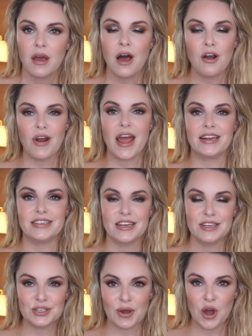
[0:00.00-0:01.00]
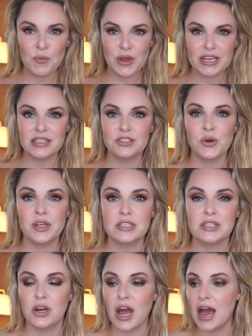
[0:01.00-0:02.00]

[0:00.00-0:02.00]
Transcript: All right, so I hope you guys enjoy this look.